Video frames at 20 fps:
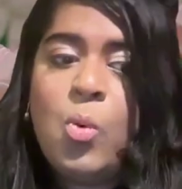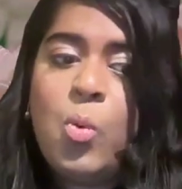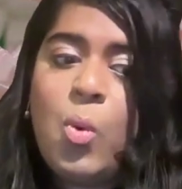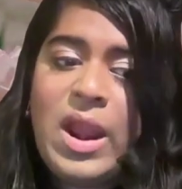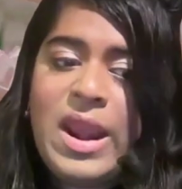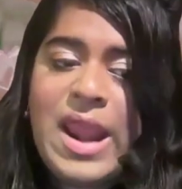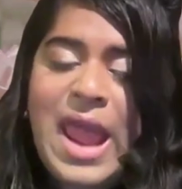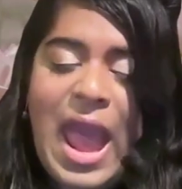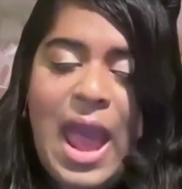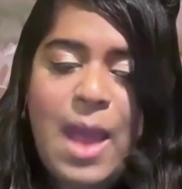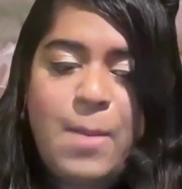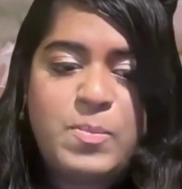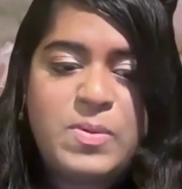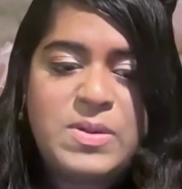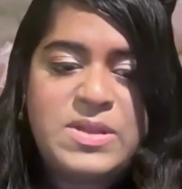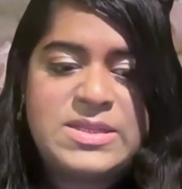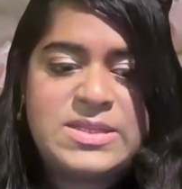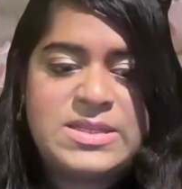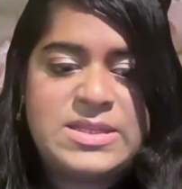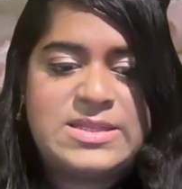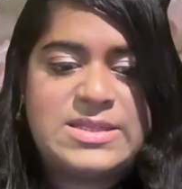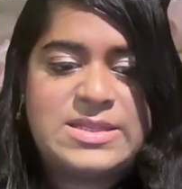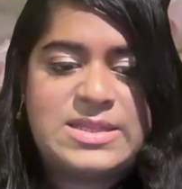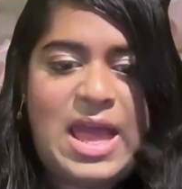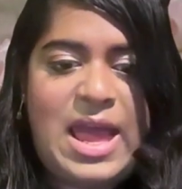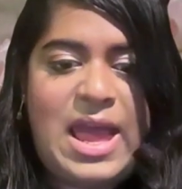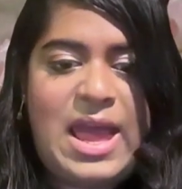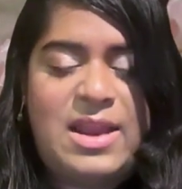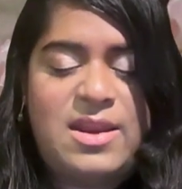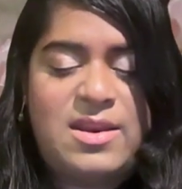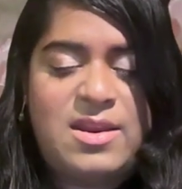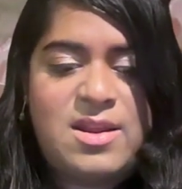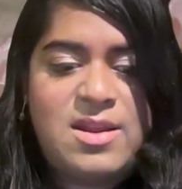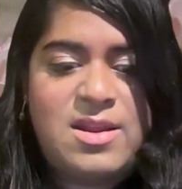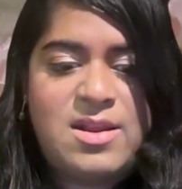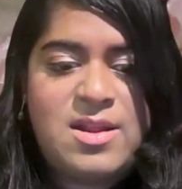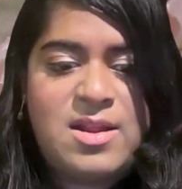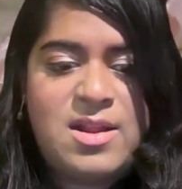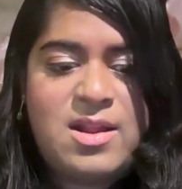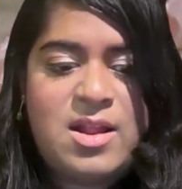What happens is that
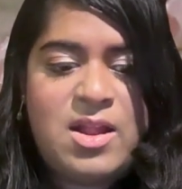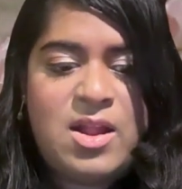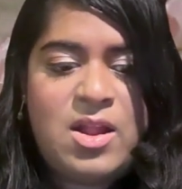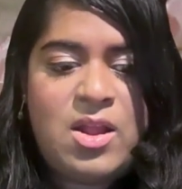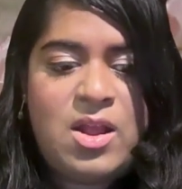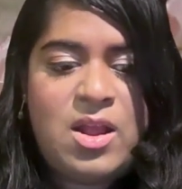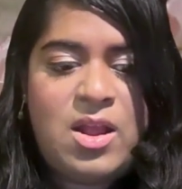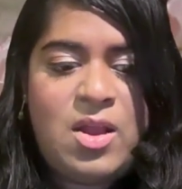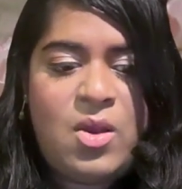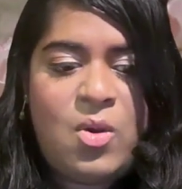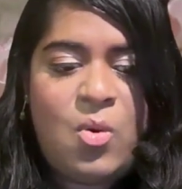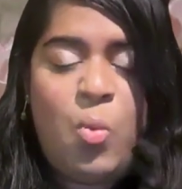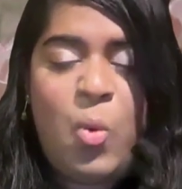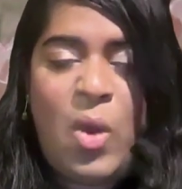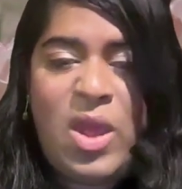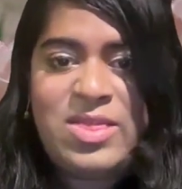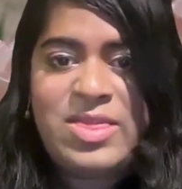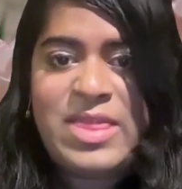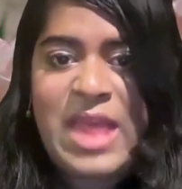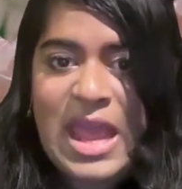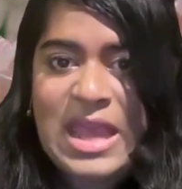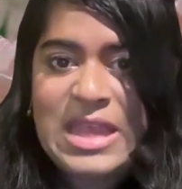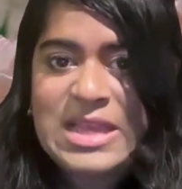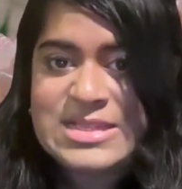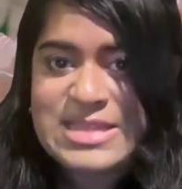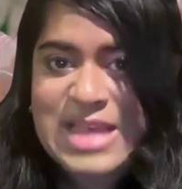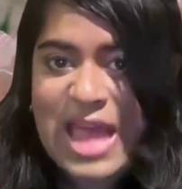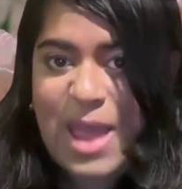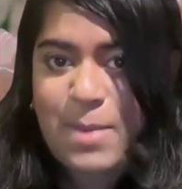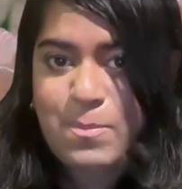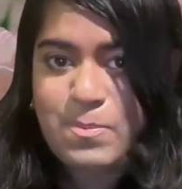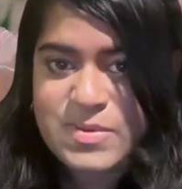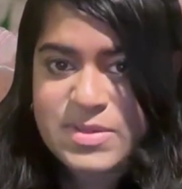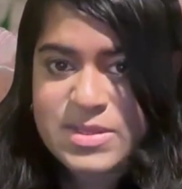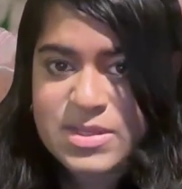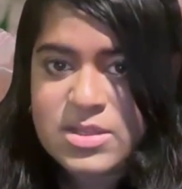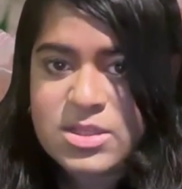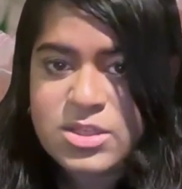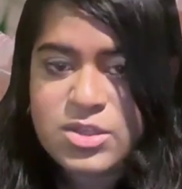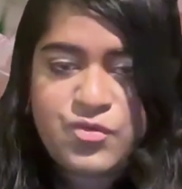when there is
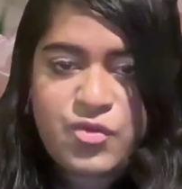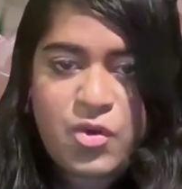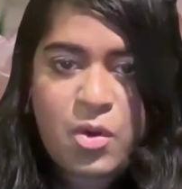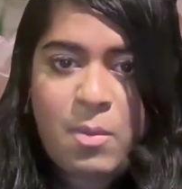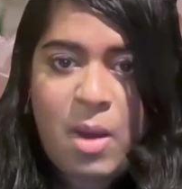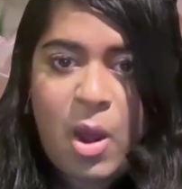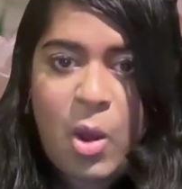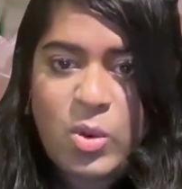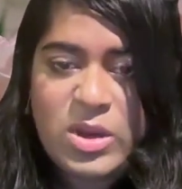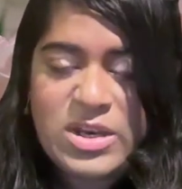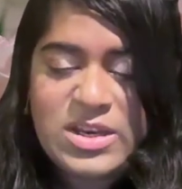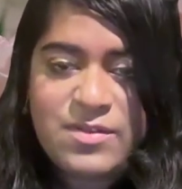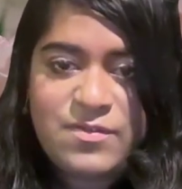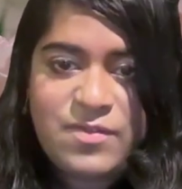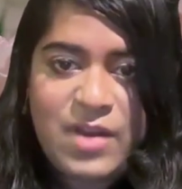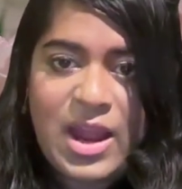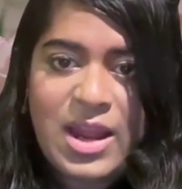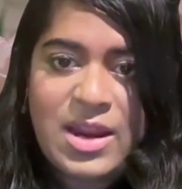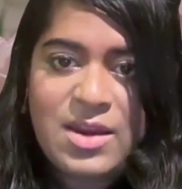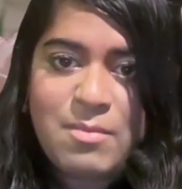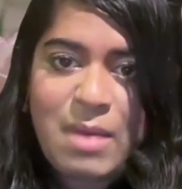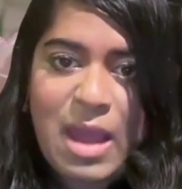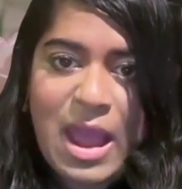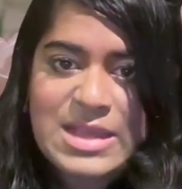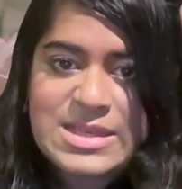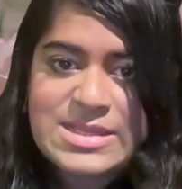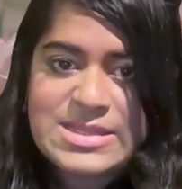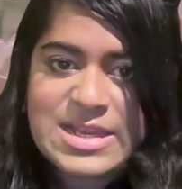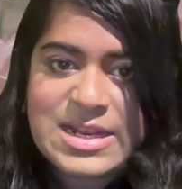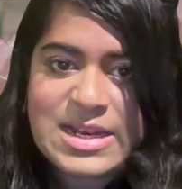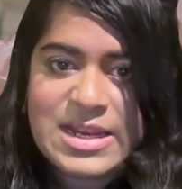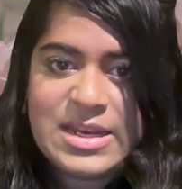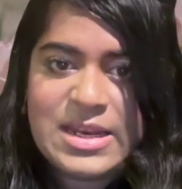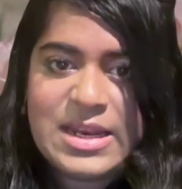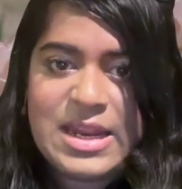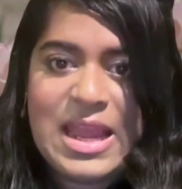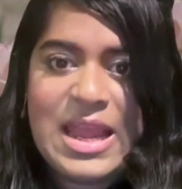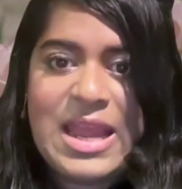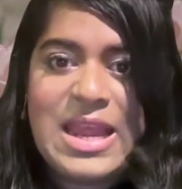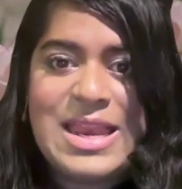absence from our divine
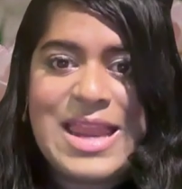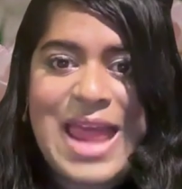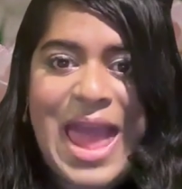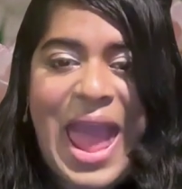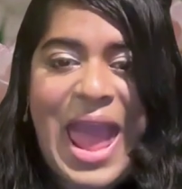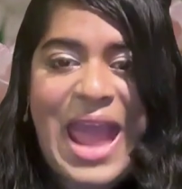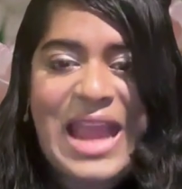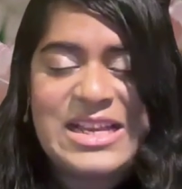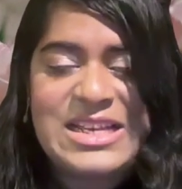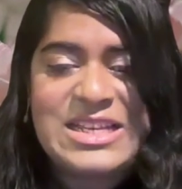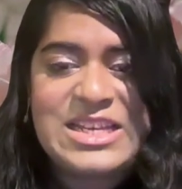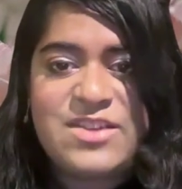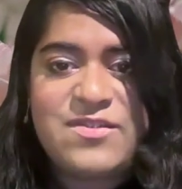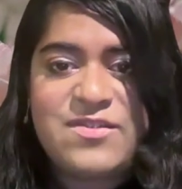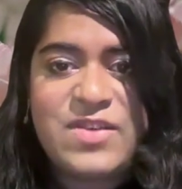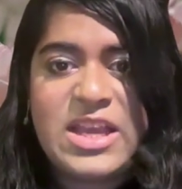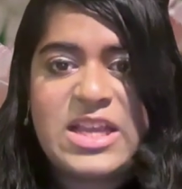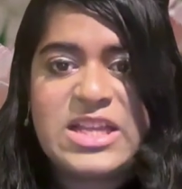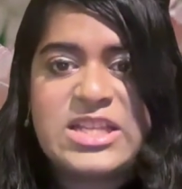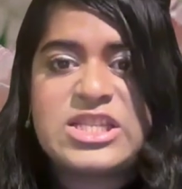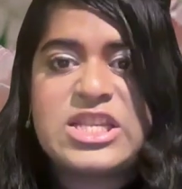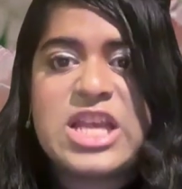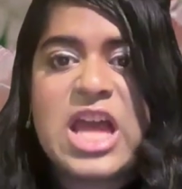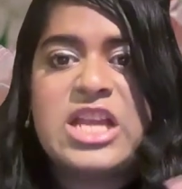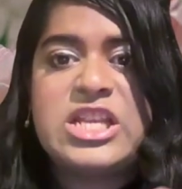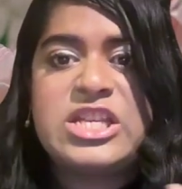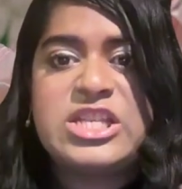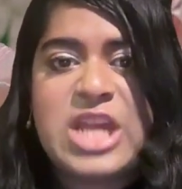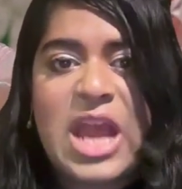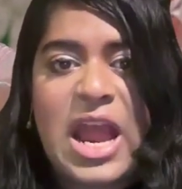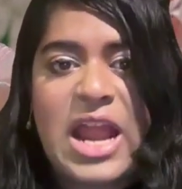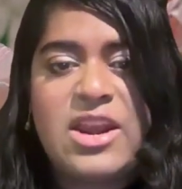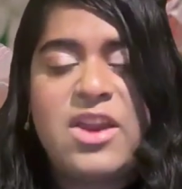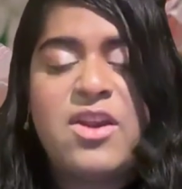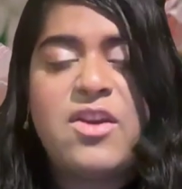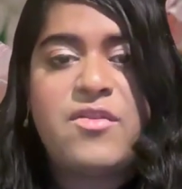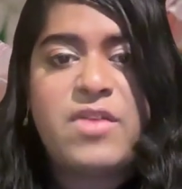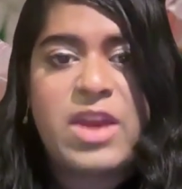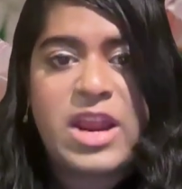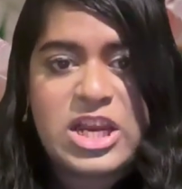masculine, it activates
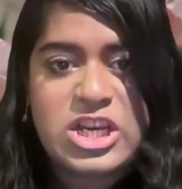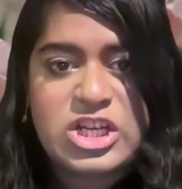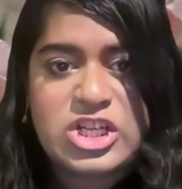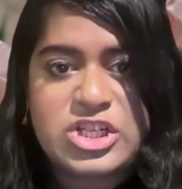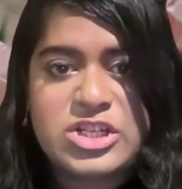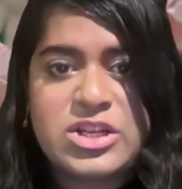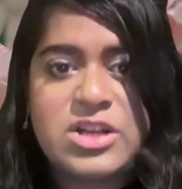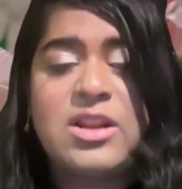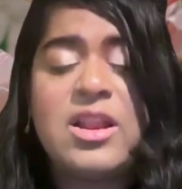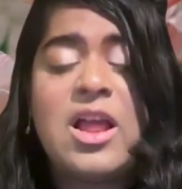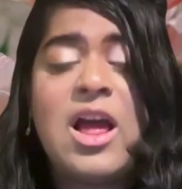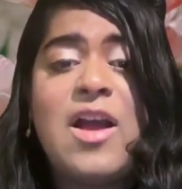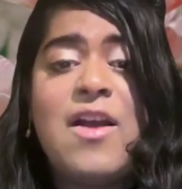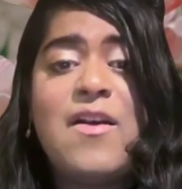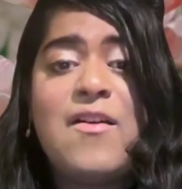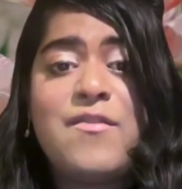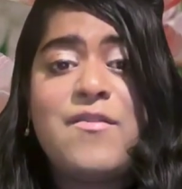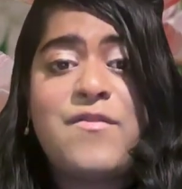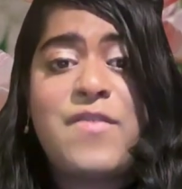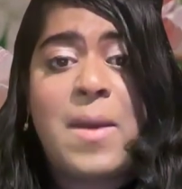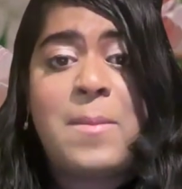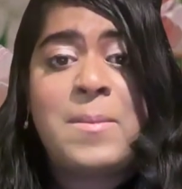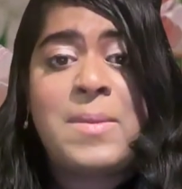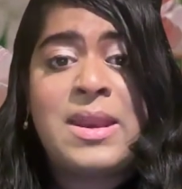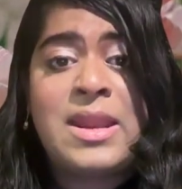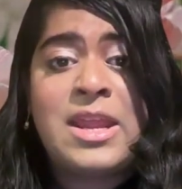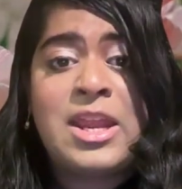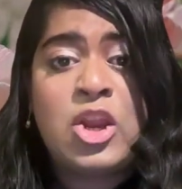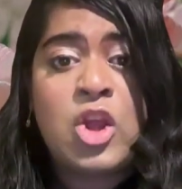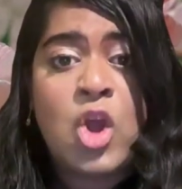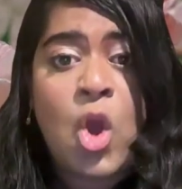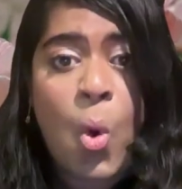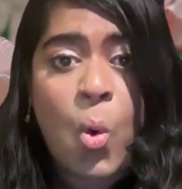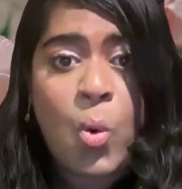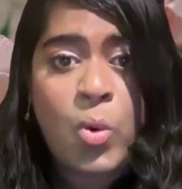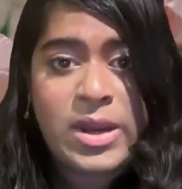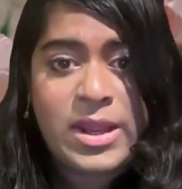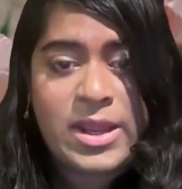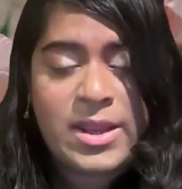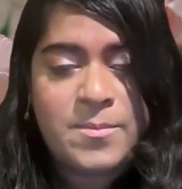generational feminine
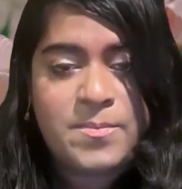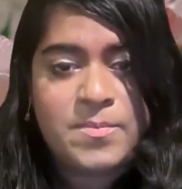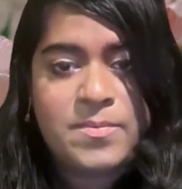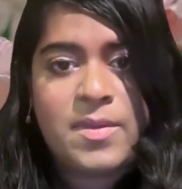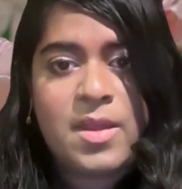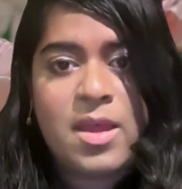coding.